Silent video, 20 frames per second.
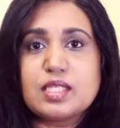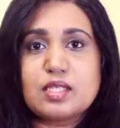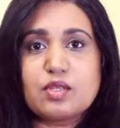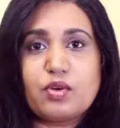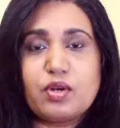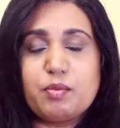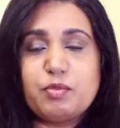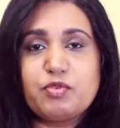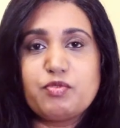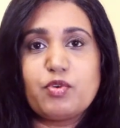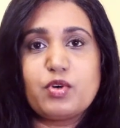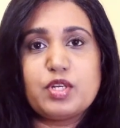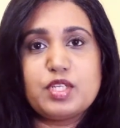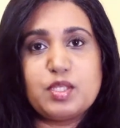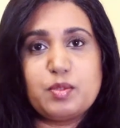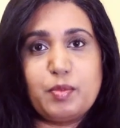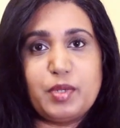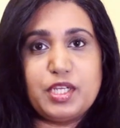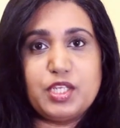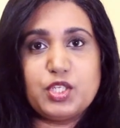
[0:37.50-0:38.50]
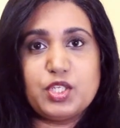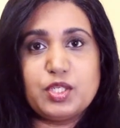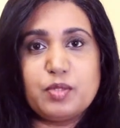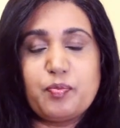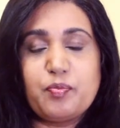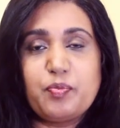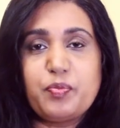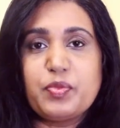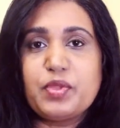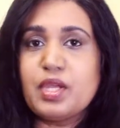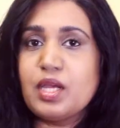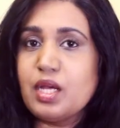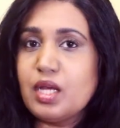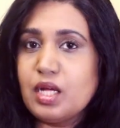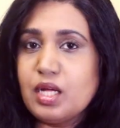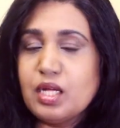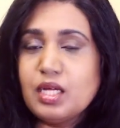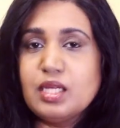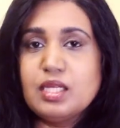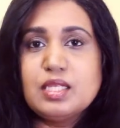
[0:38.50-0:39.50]
script for a speech.
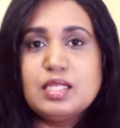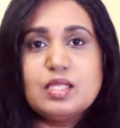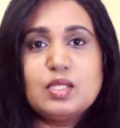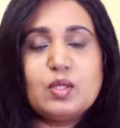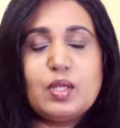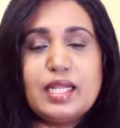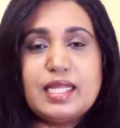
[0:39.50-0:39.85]
So